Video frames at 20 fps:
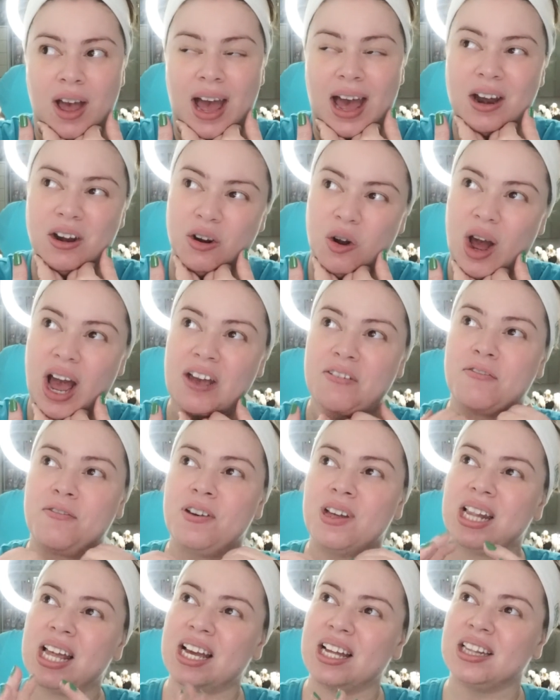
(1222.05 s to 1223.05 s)

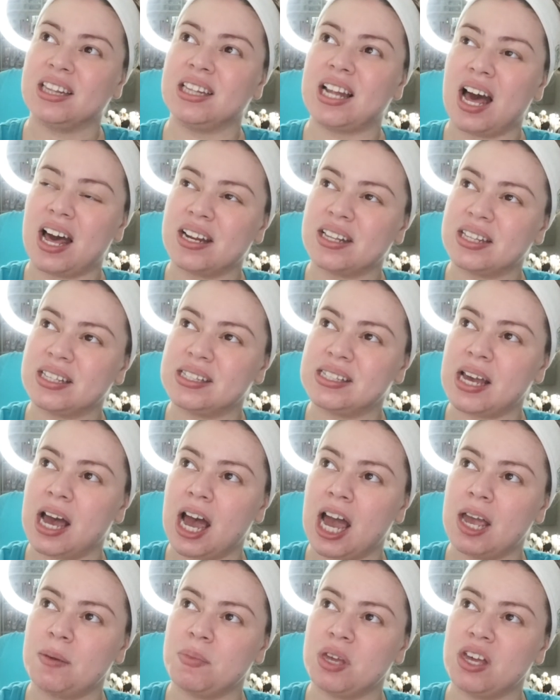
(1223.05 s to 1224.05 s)
a lot of the
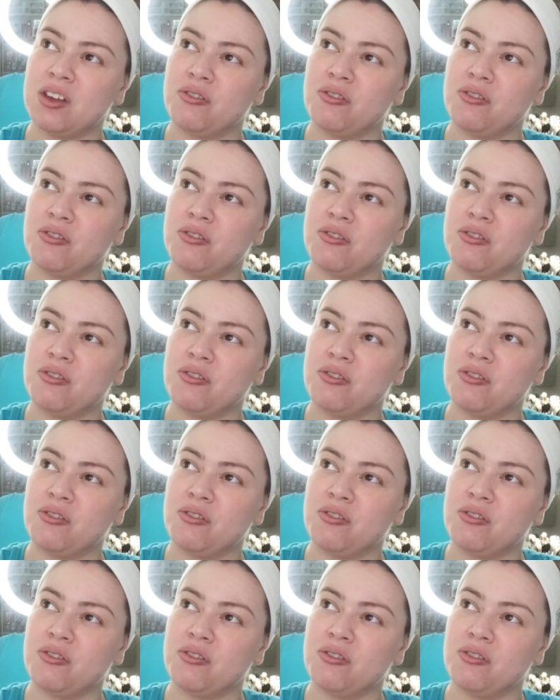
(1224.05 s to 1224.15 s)
time,